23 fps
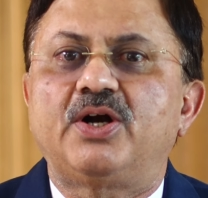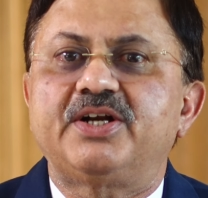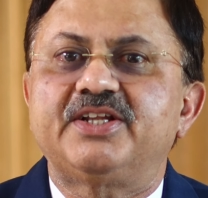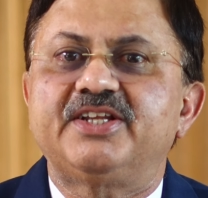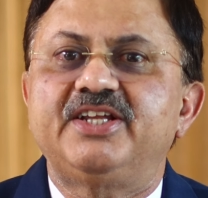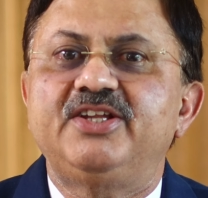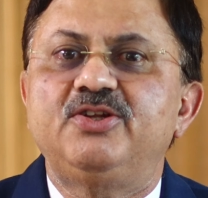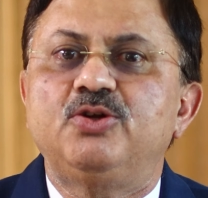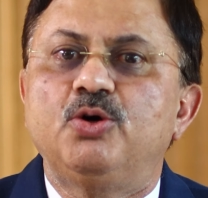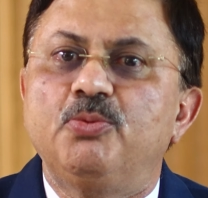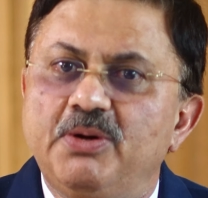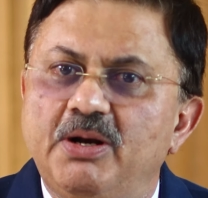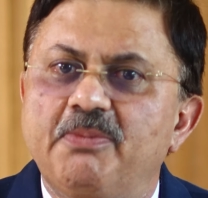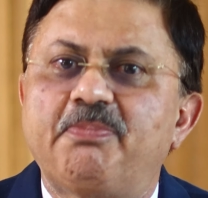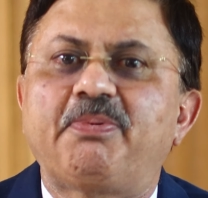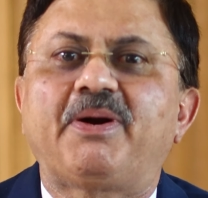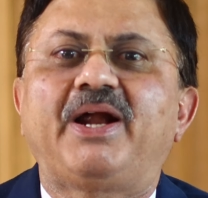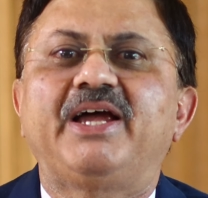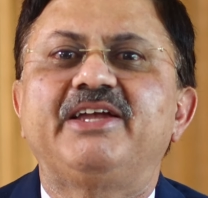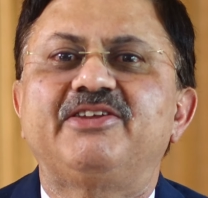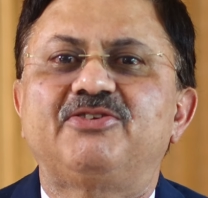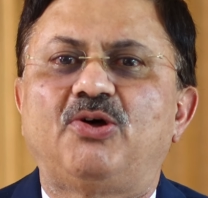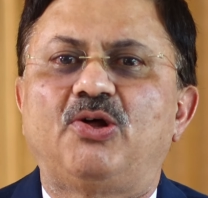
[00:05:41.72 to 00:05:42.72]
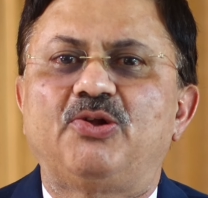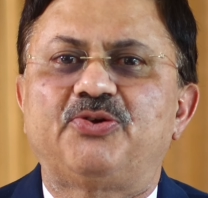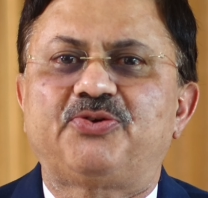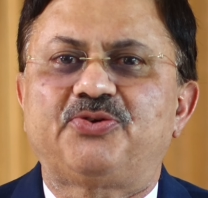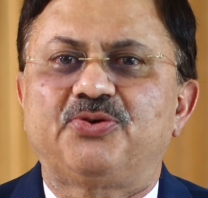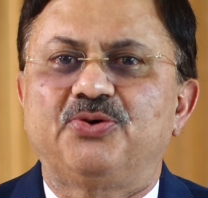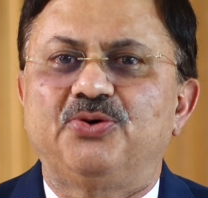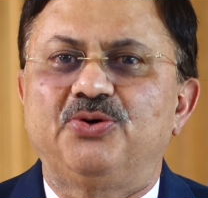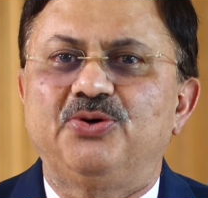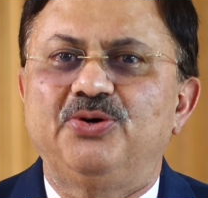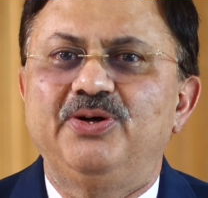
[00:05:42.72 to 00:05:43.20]
got the Nobel Prize
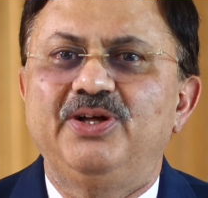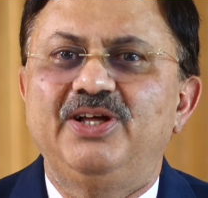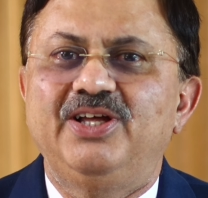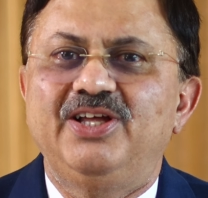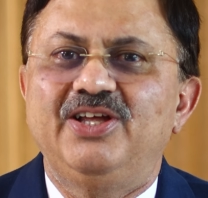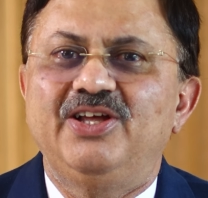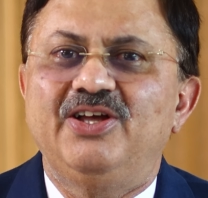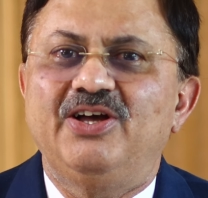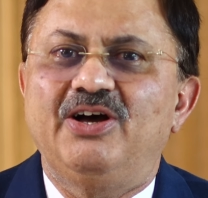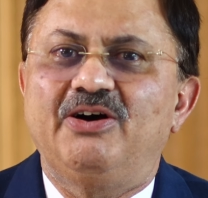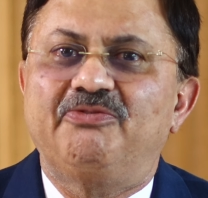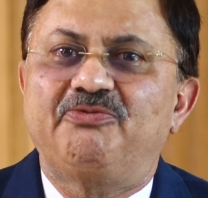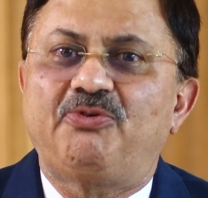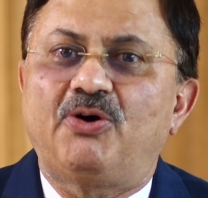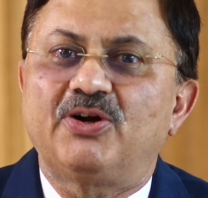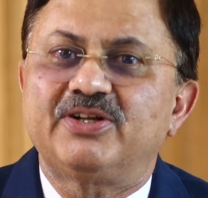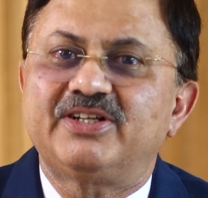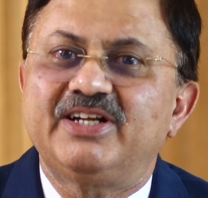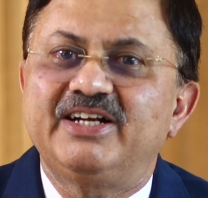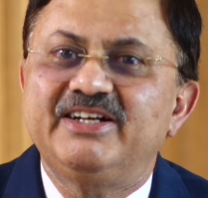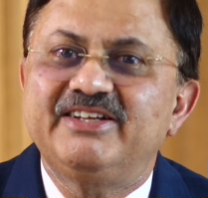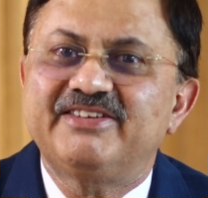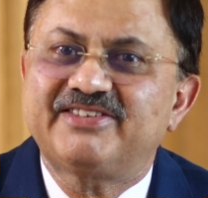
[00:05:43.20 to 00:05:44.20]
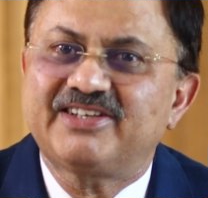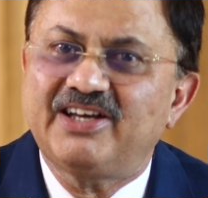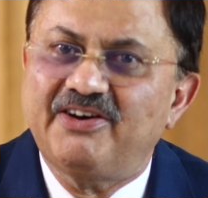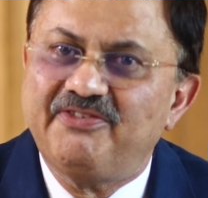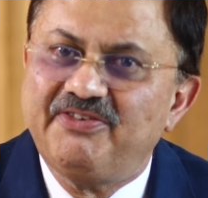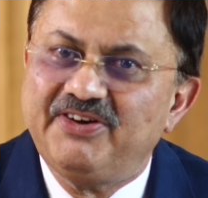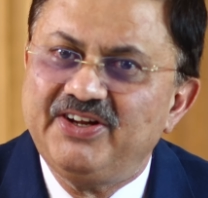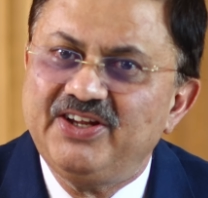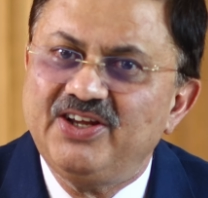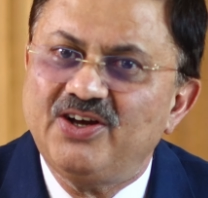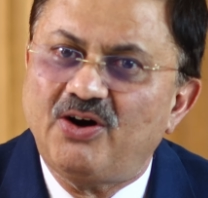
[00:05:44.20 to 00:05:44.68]
also for the
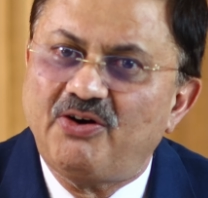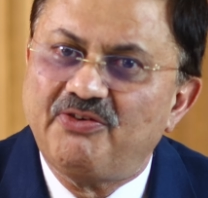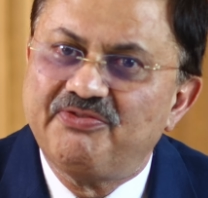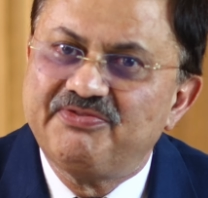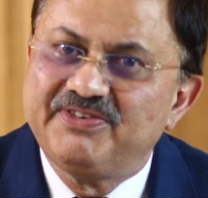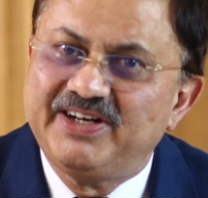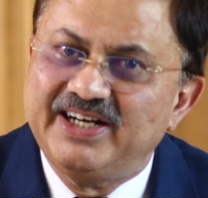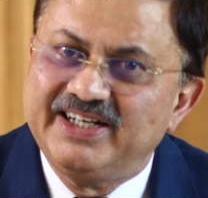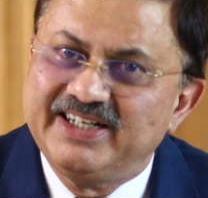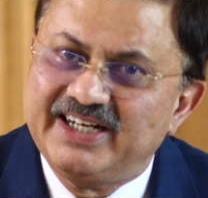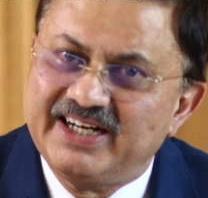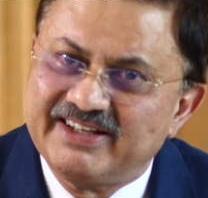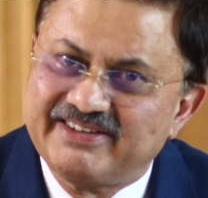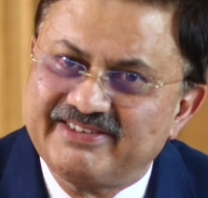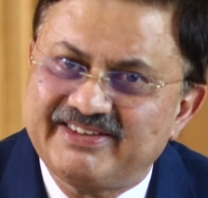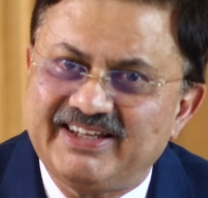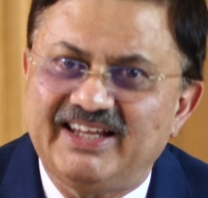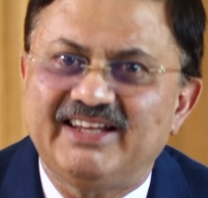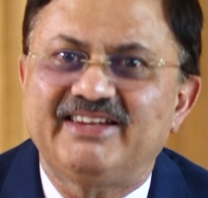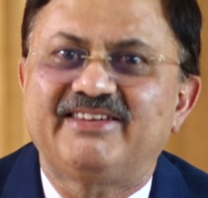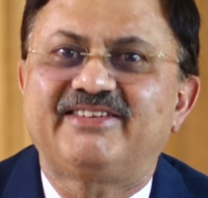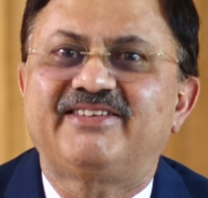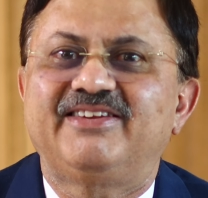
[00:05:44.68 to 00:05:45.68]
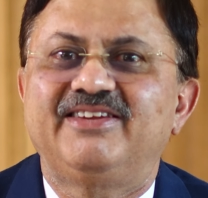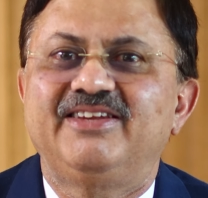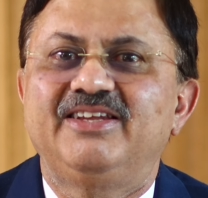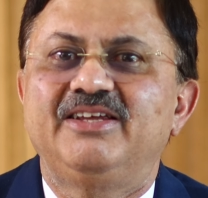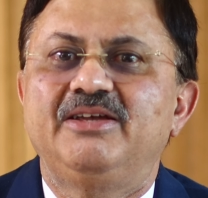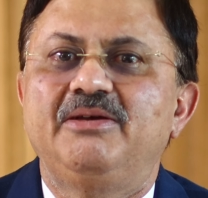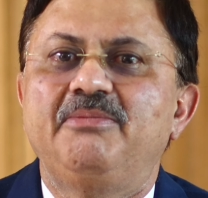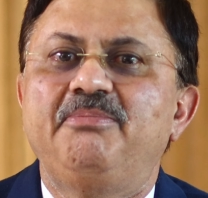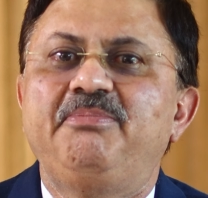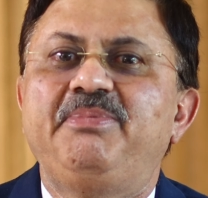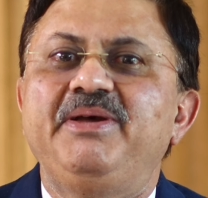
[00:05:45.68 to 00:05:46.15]
discovery of dendritic cells
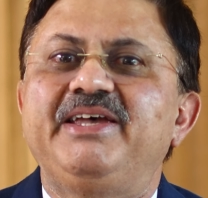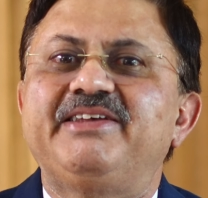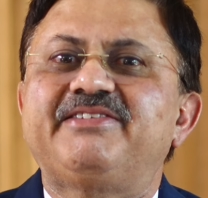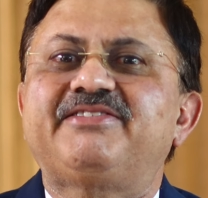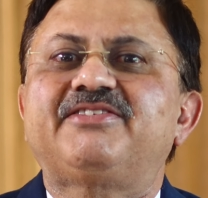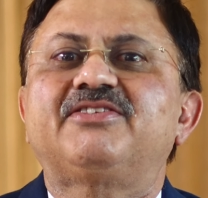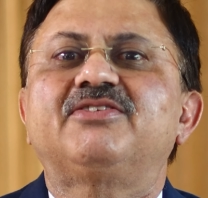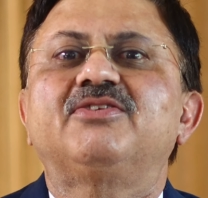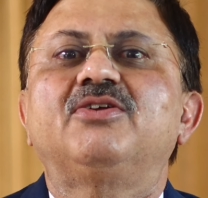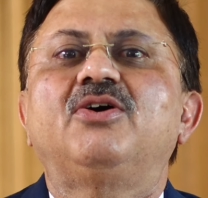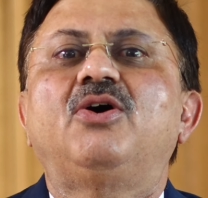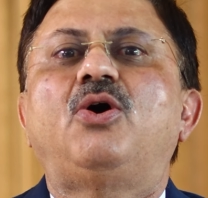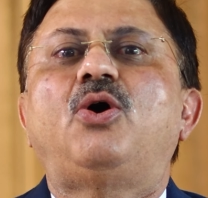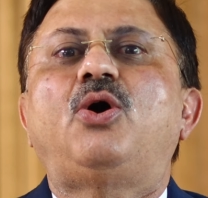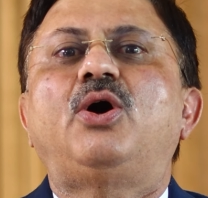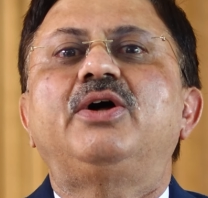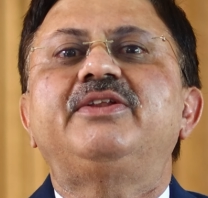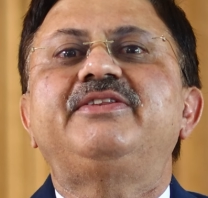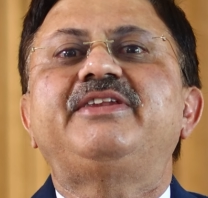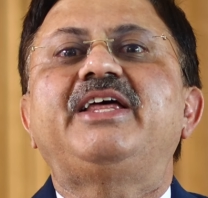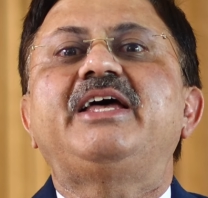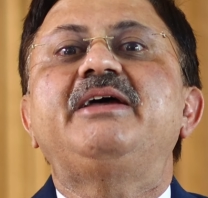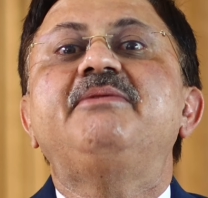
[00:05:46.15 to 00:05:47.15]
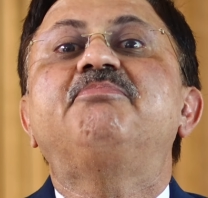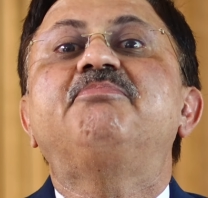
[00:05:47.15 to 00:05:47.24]
based on the